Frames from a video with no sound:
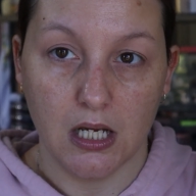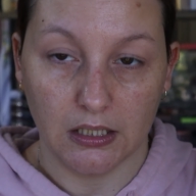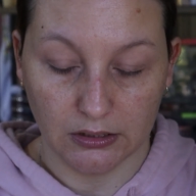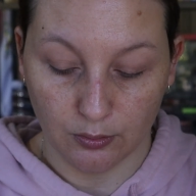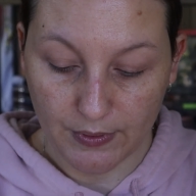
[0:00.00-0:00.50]

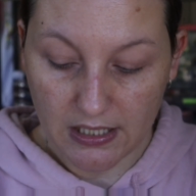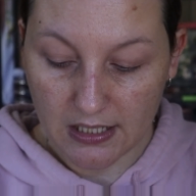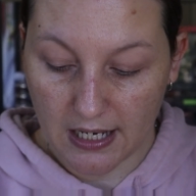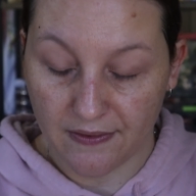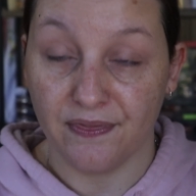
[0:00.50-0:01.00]
a little
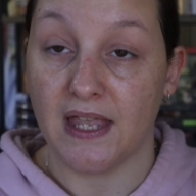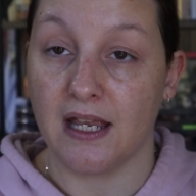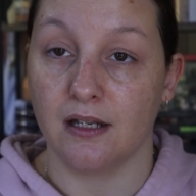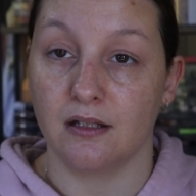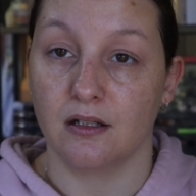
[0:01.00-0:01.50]
bit, and
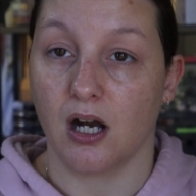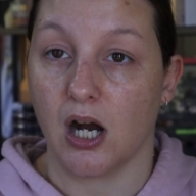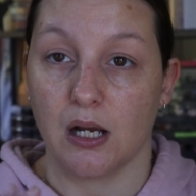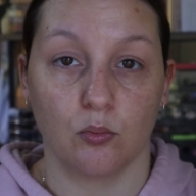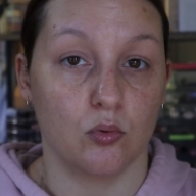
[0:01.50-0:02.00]
then
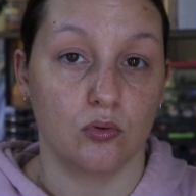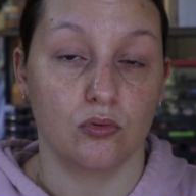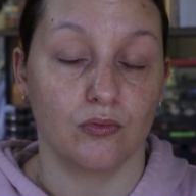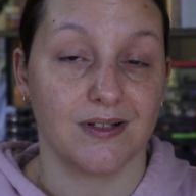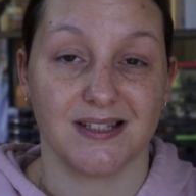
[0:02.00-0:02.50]
I
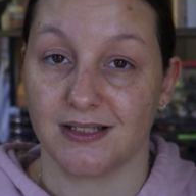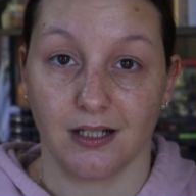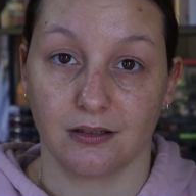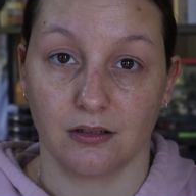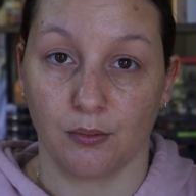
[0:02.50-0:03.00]
will
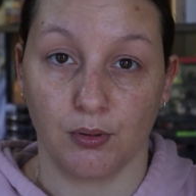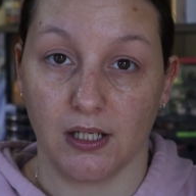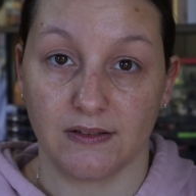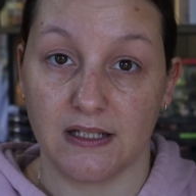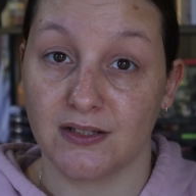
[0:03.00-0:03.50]
start
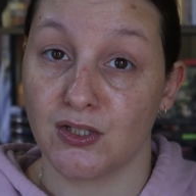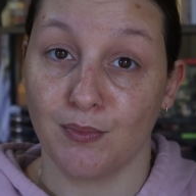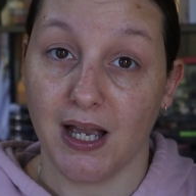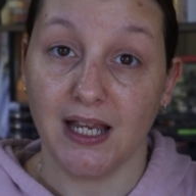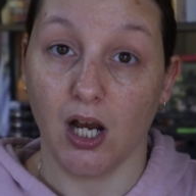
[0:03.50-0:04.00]
applying these to
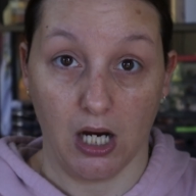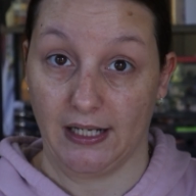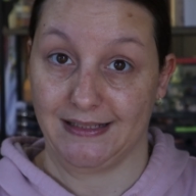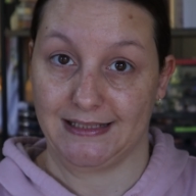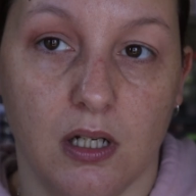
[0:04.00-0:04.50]
my
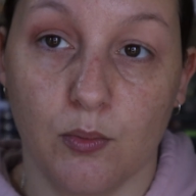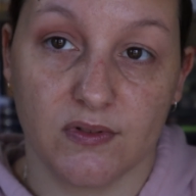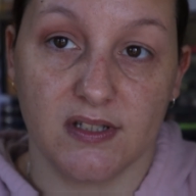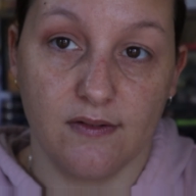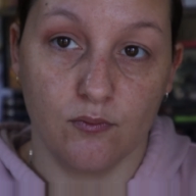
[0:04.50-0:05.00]
eyes. I
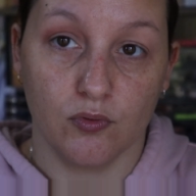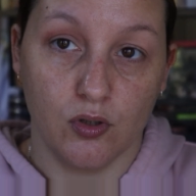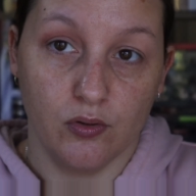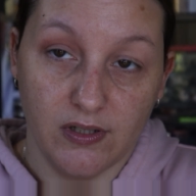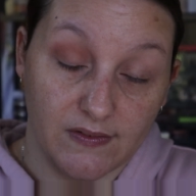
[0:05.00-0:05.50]
wasn't even
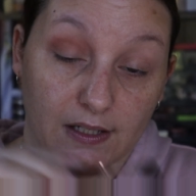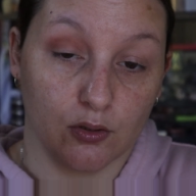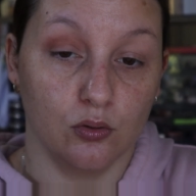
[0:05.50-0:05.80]
recording that.